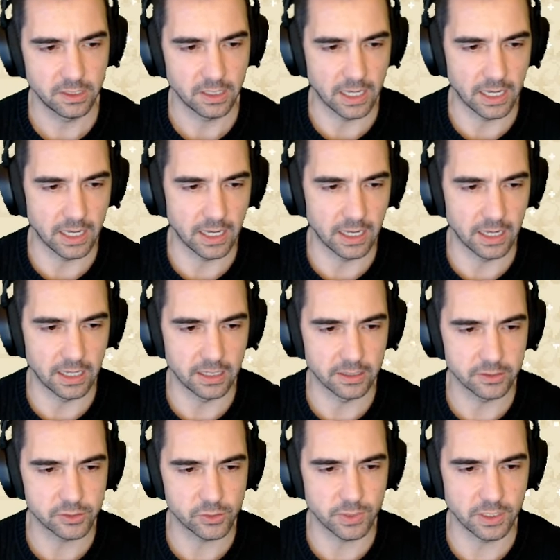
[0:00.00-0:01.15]
Ah,
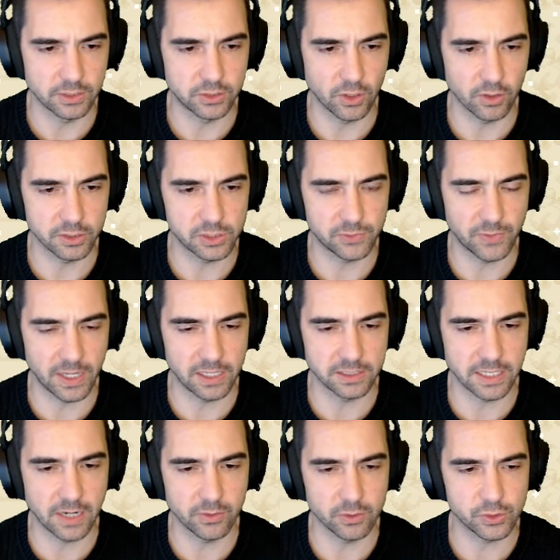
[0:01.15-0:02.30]
so the adults failed
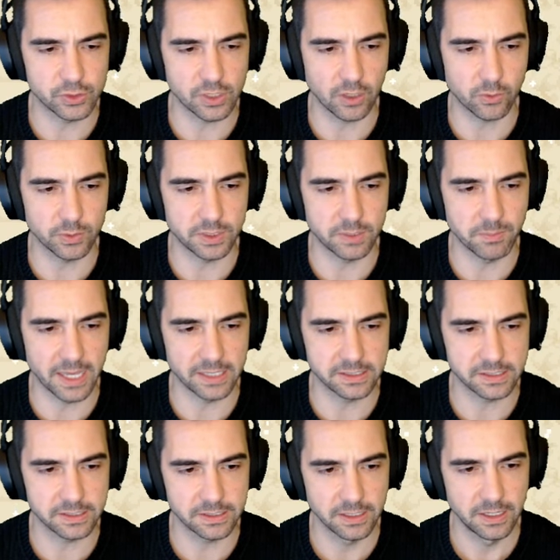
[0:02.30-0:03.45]
and now you're stuck with the
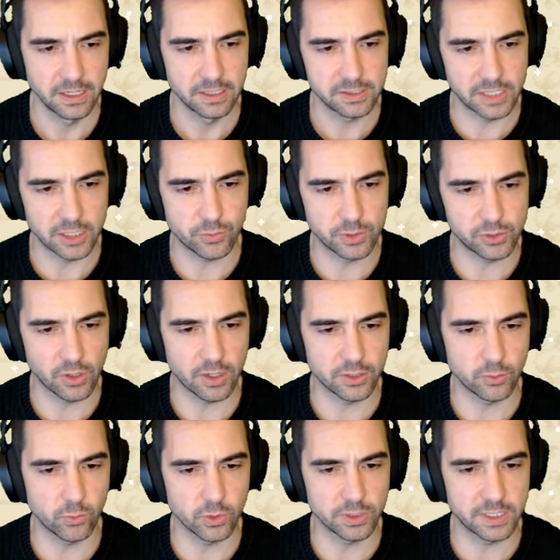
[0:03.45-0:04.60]
mess. Centuries on and the
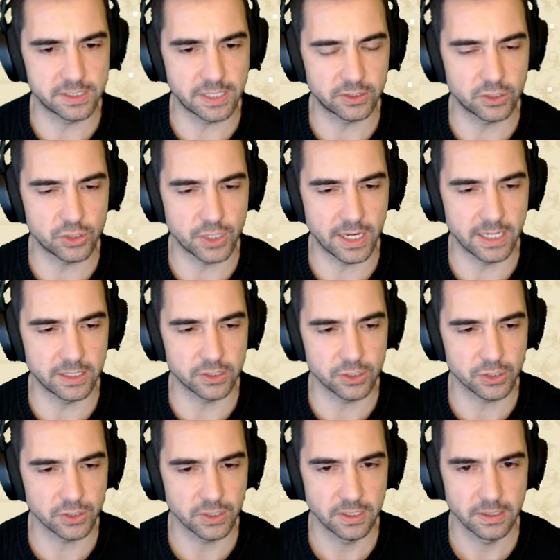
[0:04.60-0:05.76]
world has yet to
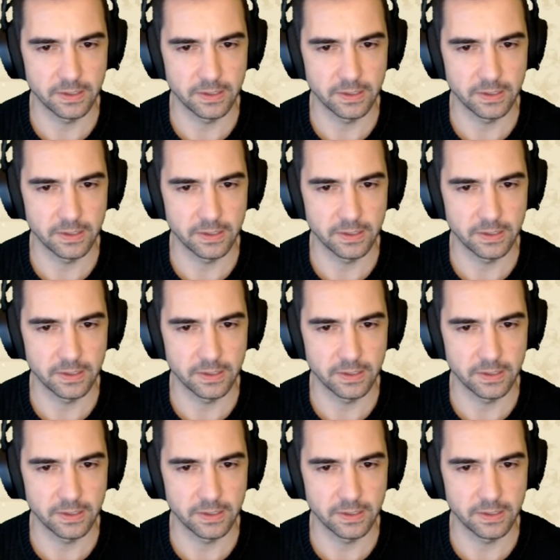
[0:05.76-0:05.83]
change.